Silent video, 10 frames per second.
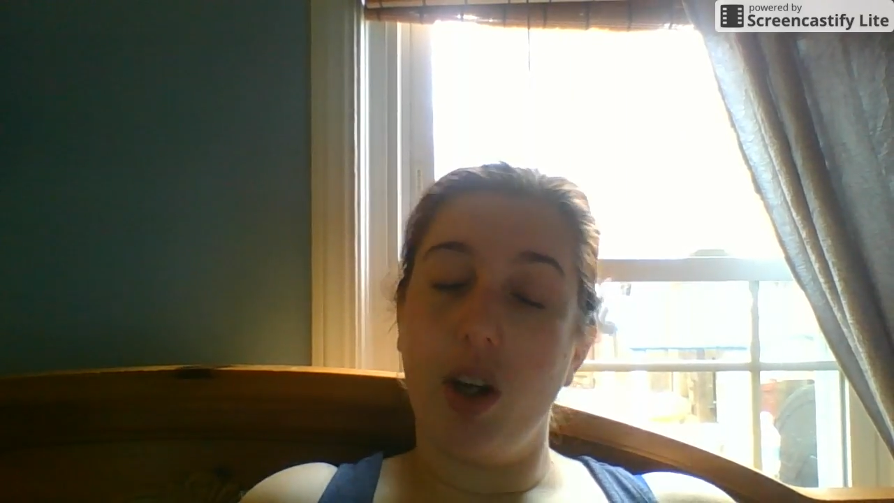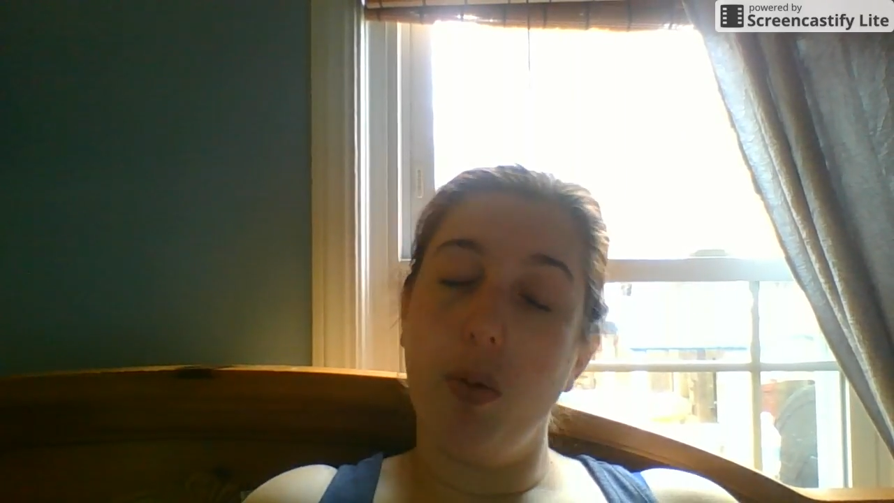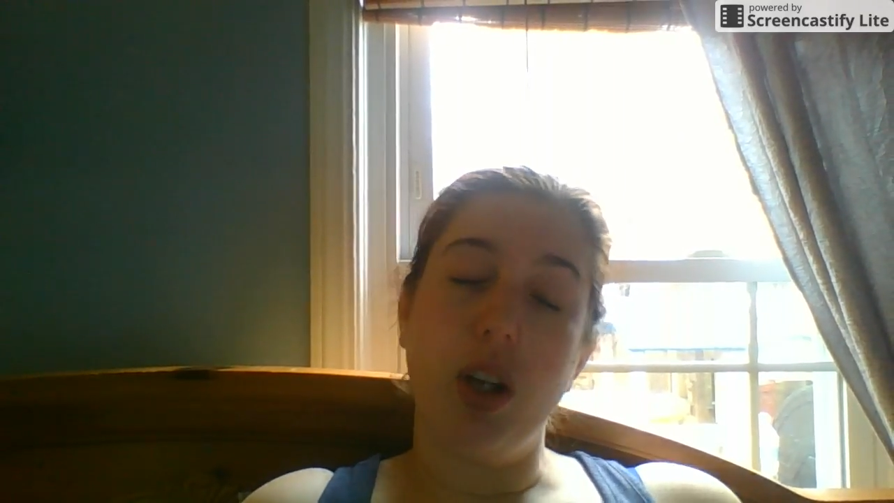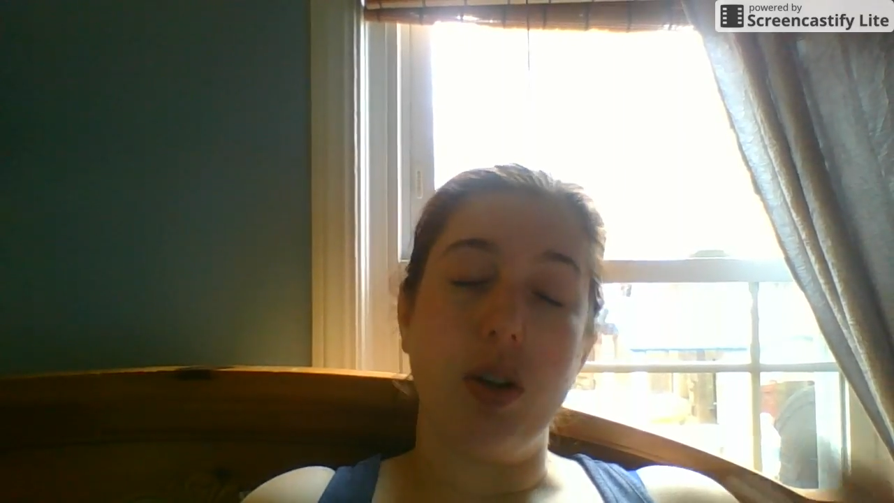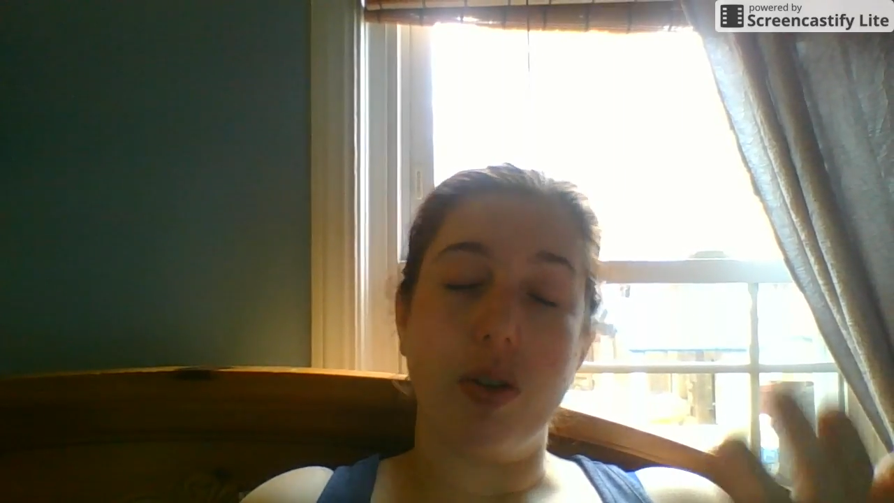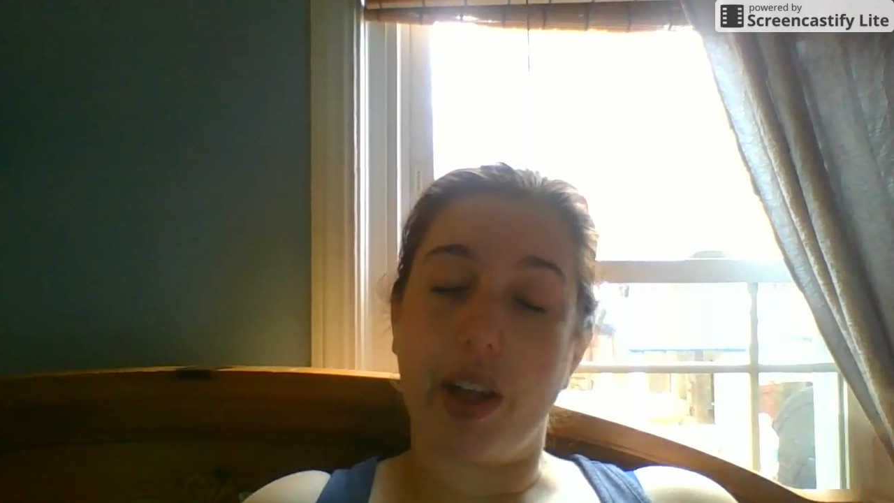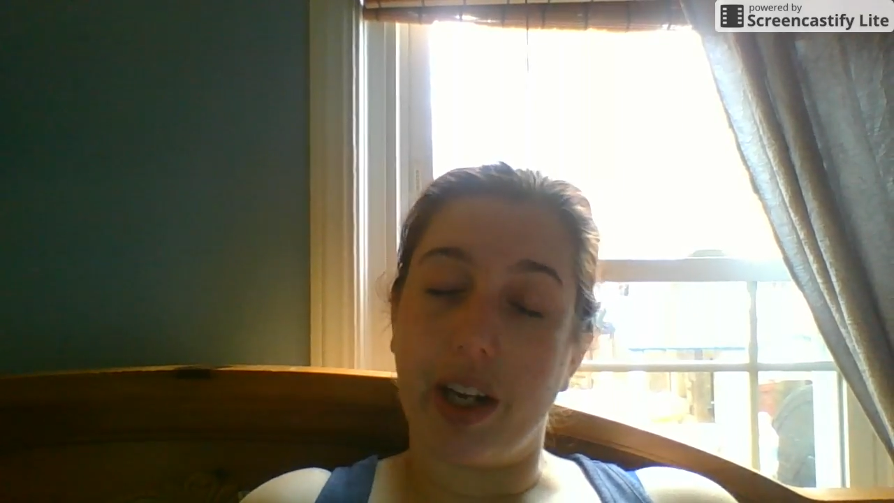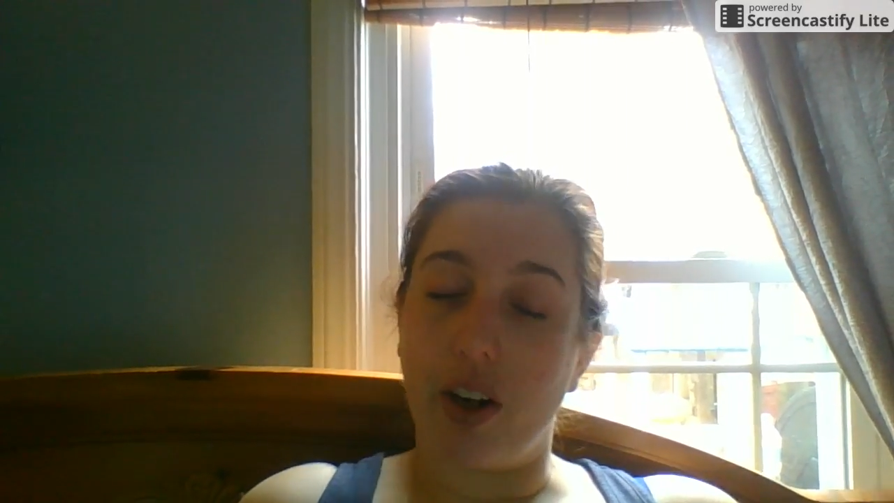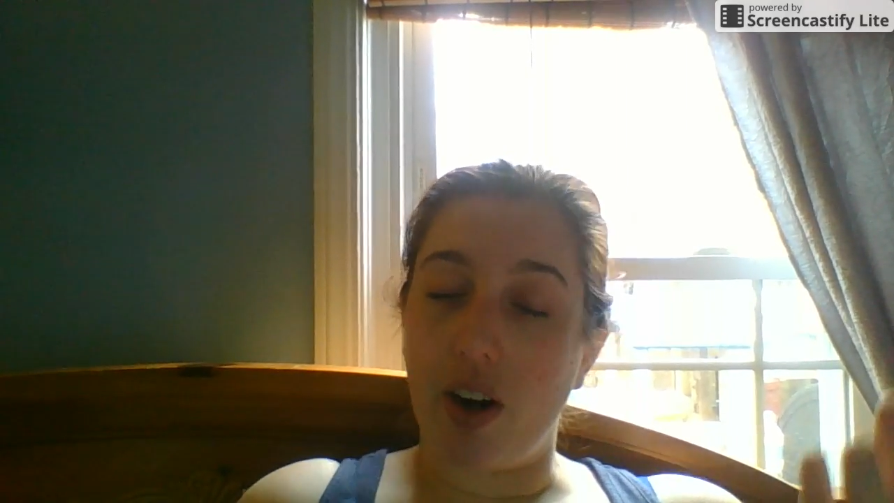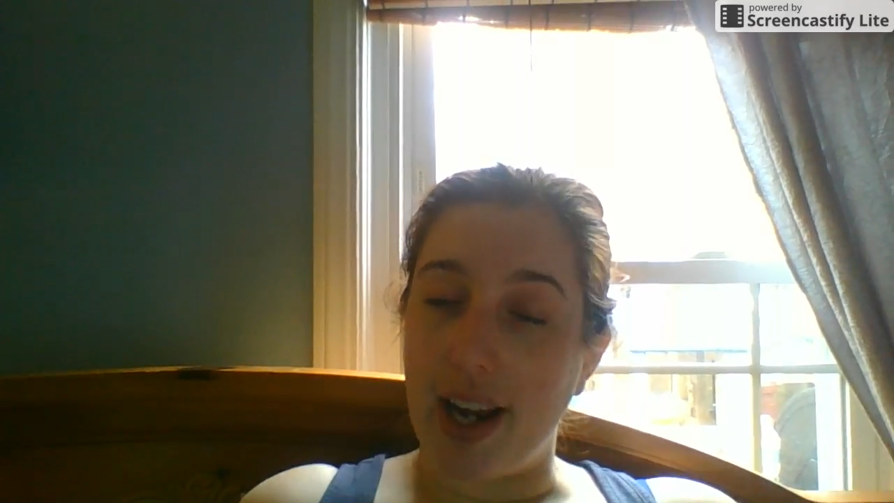and we use
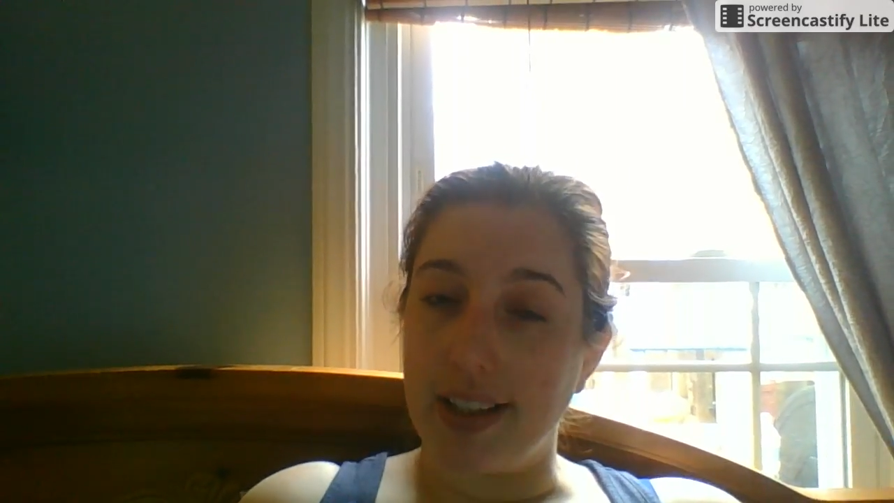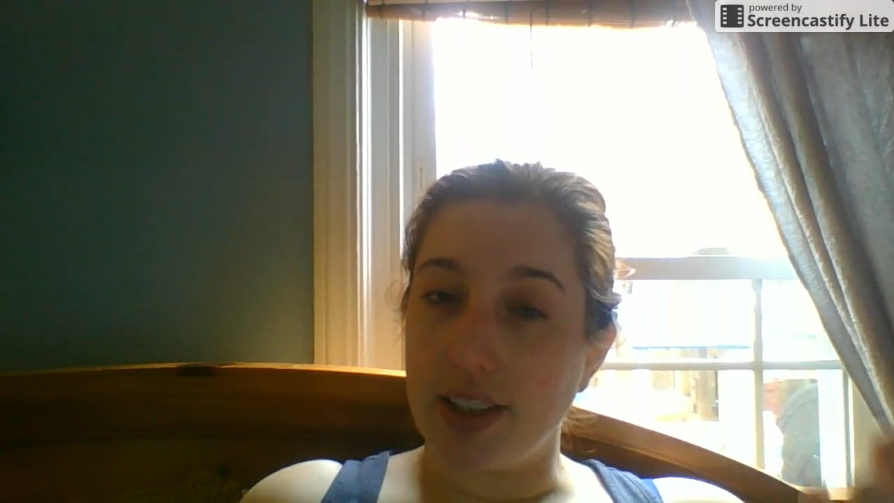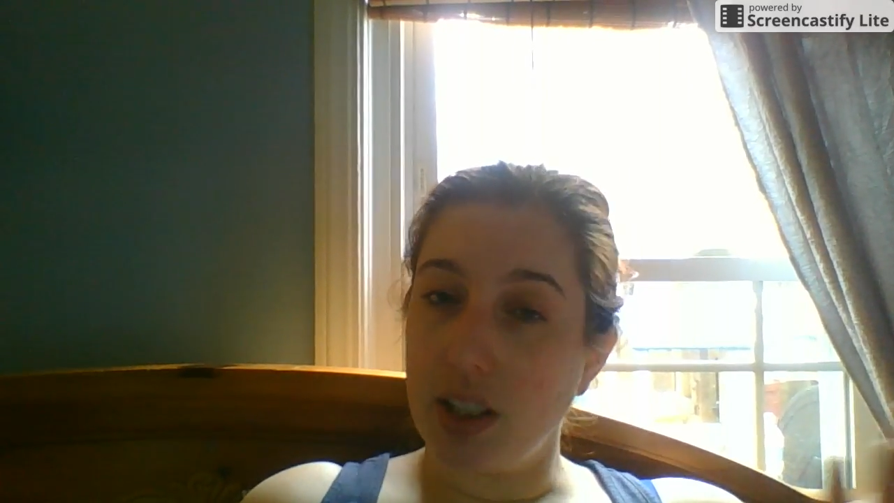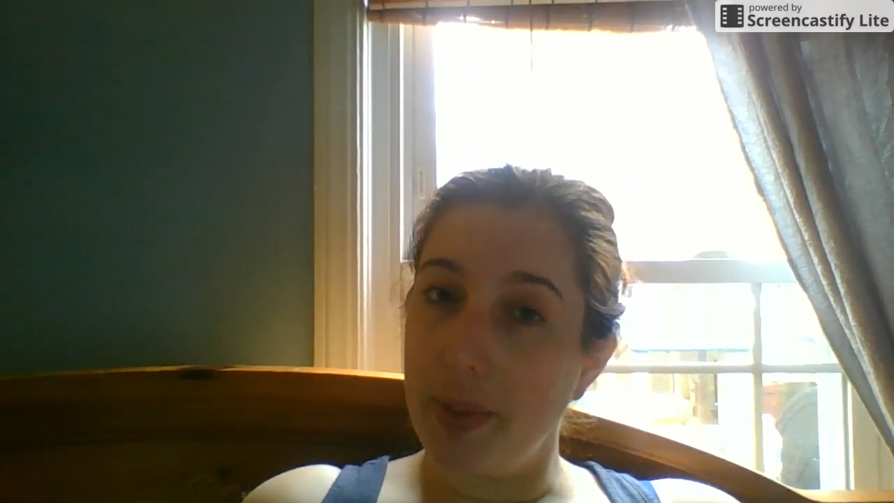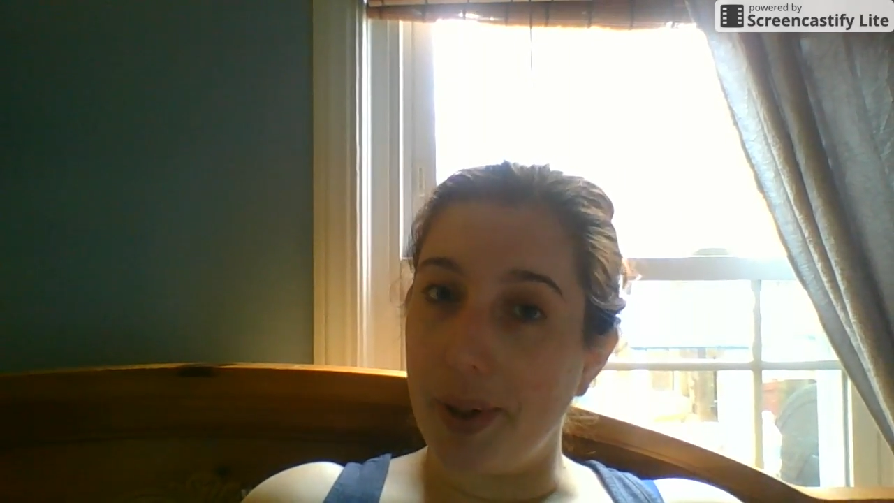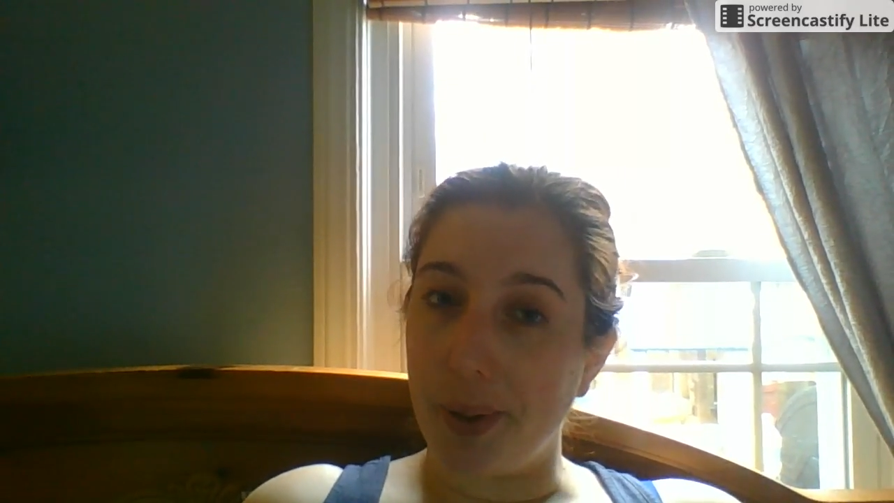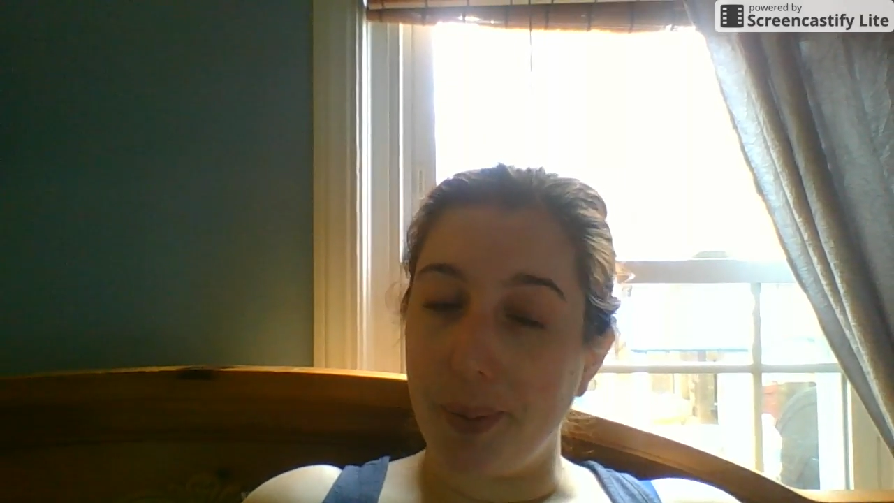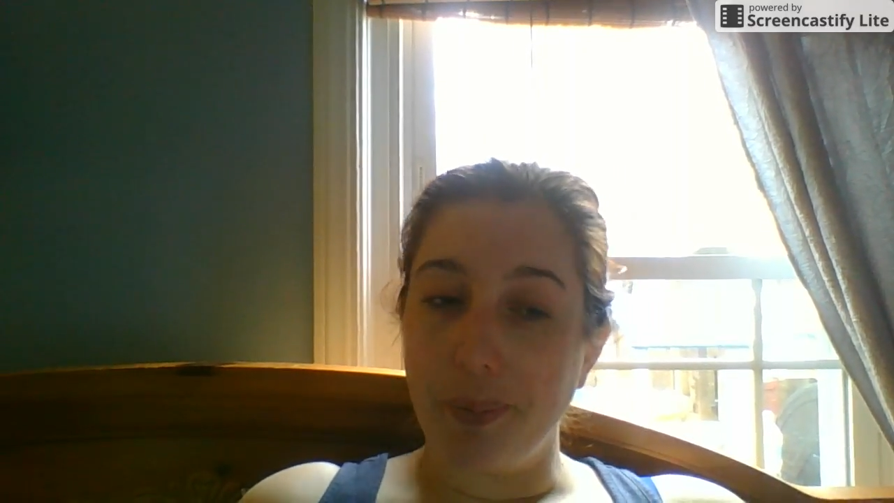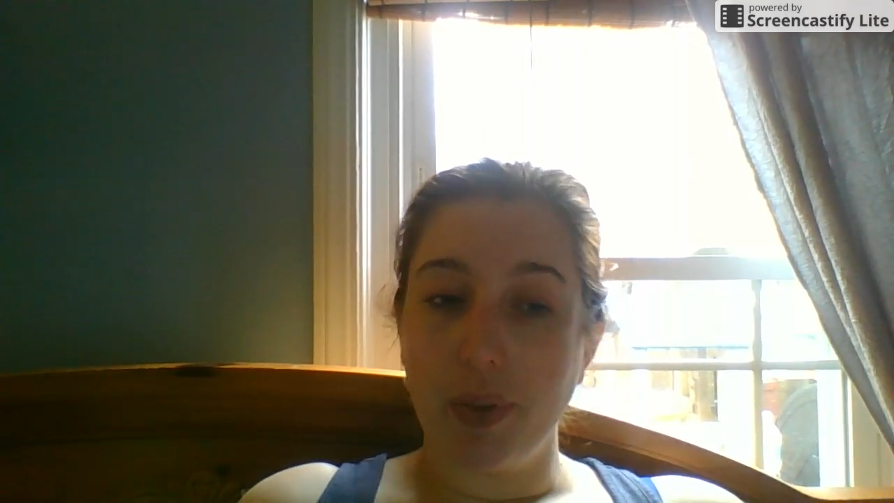like or as in the middle.